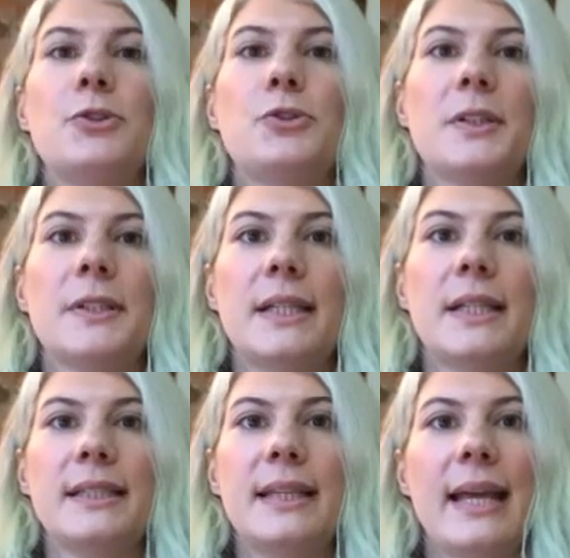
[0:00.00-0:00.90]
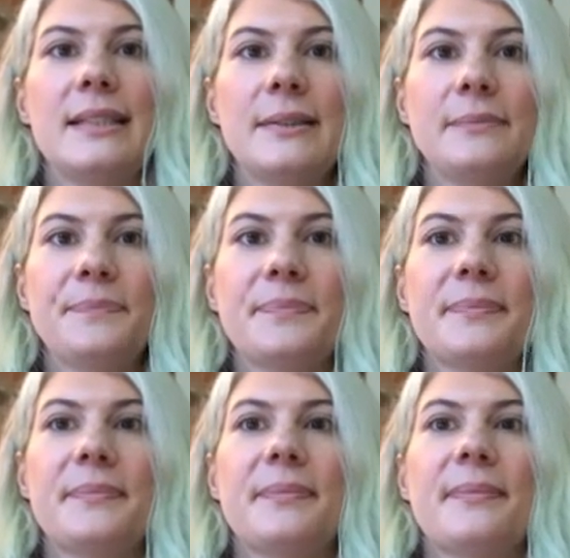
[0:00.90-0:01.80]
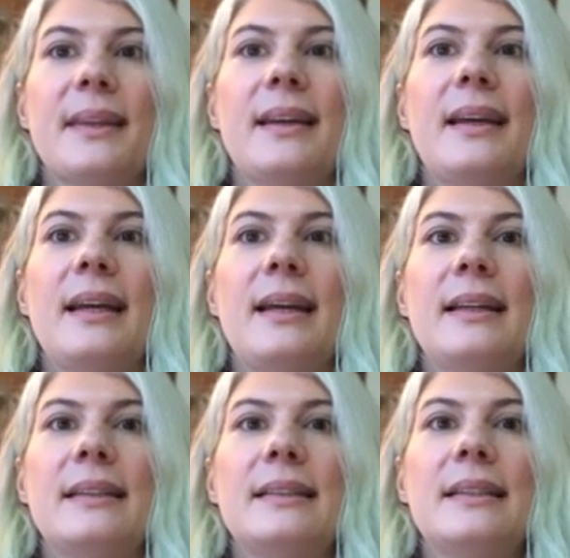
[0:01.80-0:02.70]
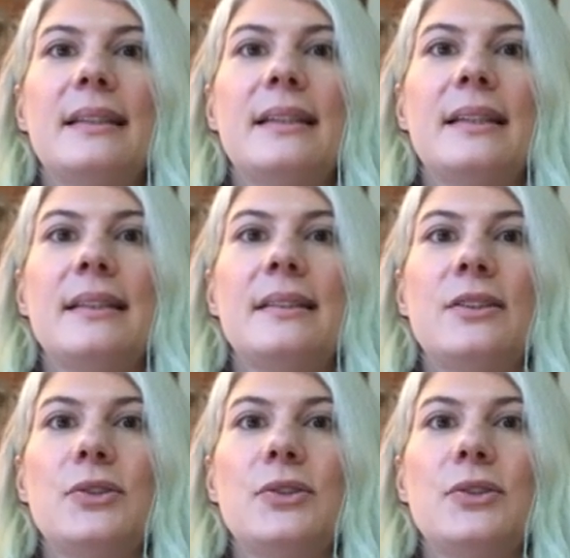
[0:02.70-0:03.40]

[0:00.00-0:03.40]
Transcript: drugs against cancer. And they're listed